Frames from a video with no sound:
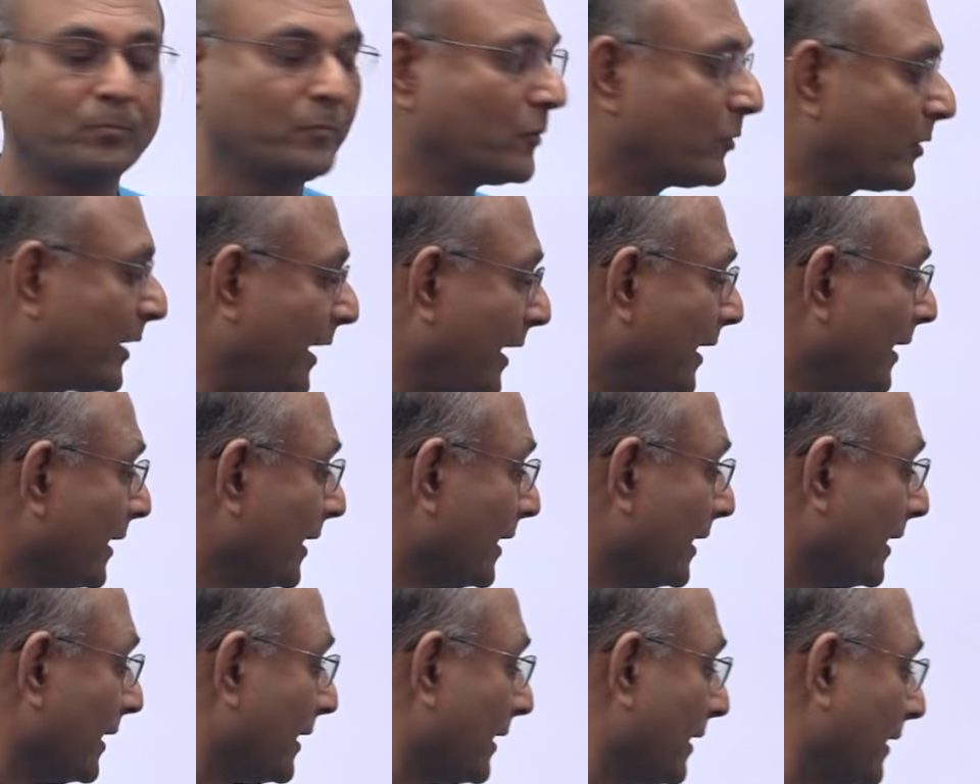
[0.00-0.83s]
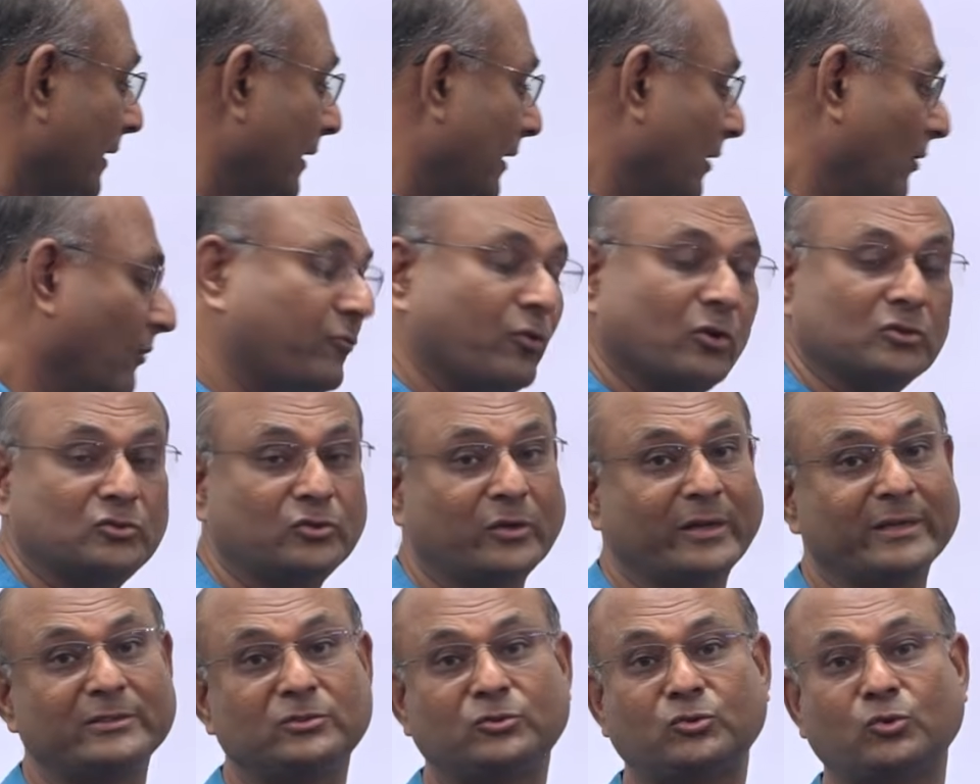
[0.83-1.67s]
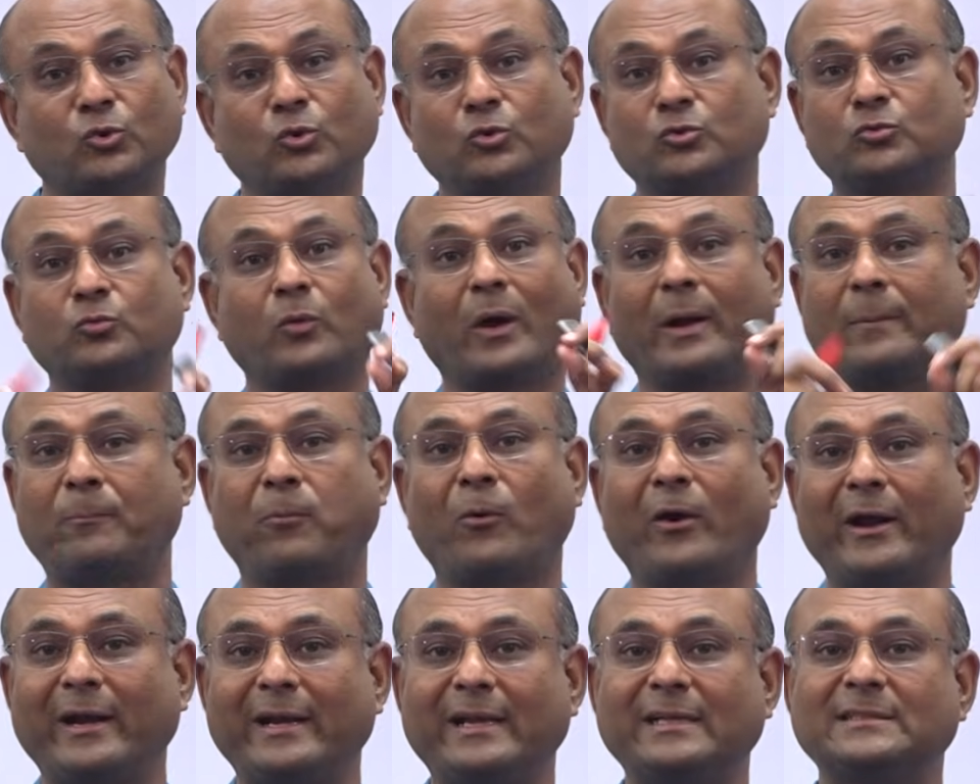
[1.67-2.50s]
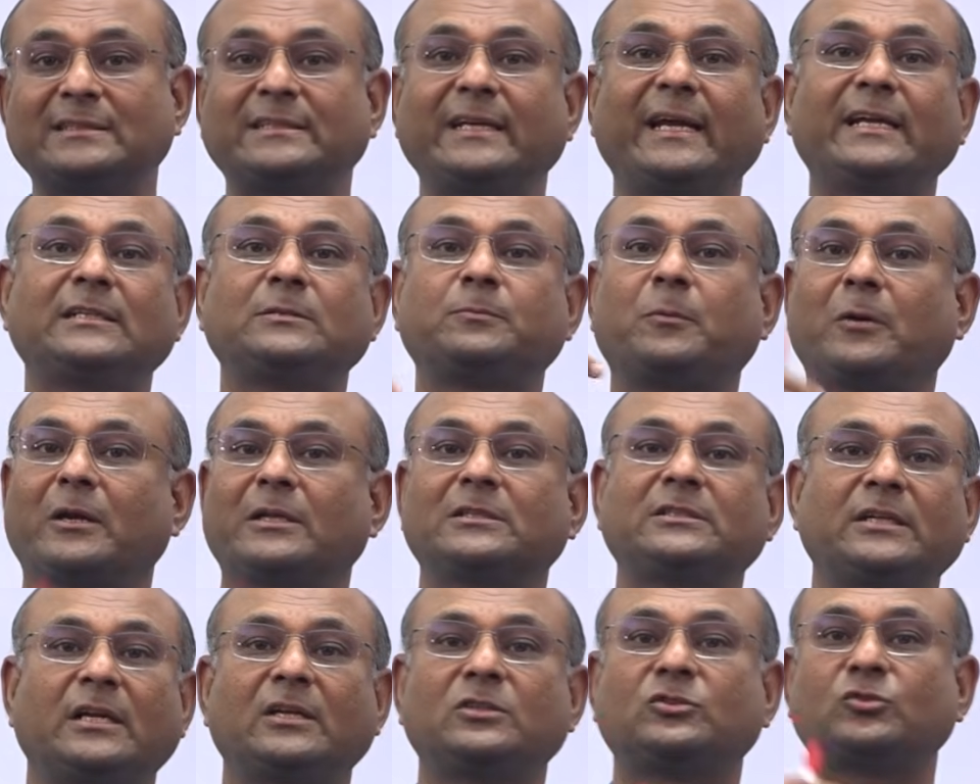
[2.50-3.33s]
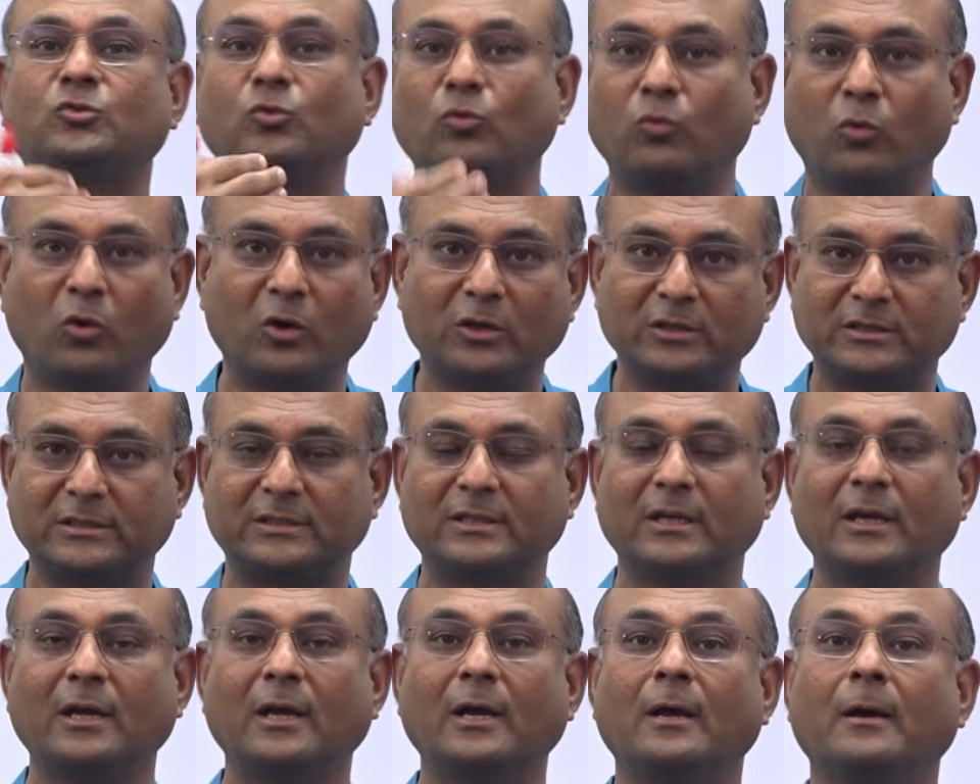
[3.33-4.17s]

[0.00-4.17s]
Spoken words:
Okay? Now, of course, you can choose one point and say its potential is 2 volts.